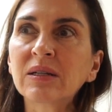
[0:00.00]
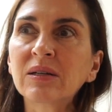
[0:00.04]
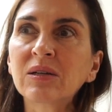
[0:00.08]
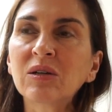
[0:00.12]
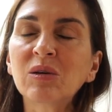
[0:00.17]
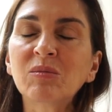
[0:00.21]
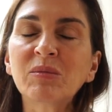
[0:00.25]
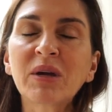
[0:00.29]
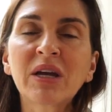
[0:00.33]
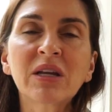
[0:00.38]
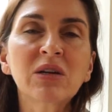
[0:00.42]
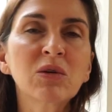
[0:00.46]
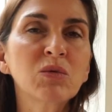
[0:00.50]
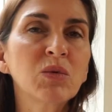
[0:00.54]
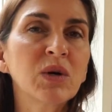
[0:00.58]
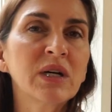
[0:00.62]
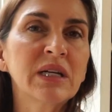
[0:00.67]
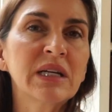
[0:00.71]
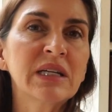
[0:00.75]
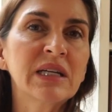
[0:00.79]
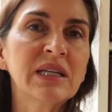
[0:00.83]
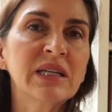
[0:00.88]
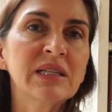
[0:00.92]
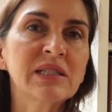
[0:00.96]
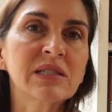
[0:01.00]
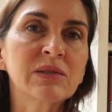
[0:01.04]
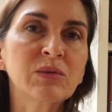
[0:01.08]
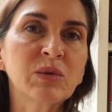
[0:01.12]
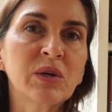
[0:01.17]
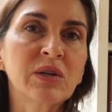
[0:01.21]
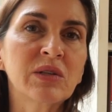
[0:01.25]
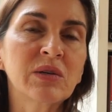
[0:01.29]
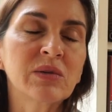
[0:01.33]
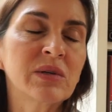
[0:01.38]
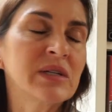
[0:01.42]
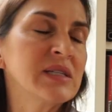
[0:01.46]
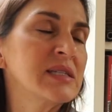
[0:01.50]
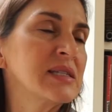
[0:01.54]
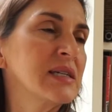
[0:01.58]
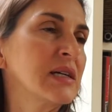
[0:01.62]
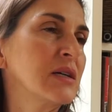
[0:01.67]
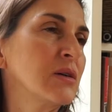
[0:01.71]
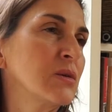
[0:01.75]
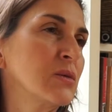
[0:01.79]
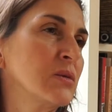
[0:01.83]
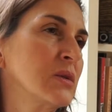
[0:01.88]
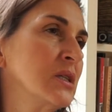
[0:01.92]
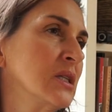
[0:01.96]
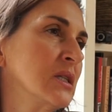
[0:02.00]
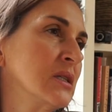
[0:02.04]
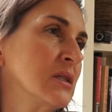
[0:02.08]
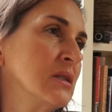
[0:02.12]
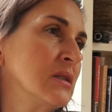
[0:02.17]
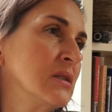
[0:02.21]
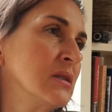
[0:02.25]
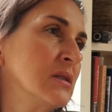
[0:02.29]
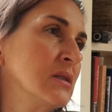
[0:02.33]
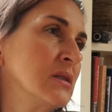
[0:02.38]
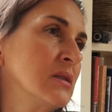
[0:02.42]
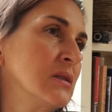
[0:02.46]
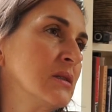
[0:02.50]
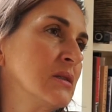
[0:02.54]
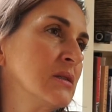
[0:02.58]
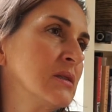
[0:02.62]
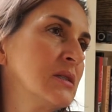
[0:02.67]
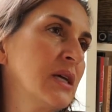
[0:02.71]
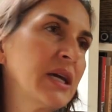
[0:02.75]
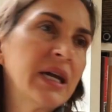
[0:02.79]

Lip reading: No matter what it is, whether it's a real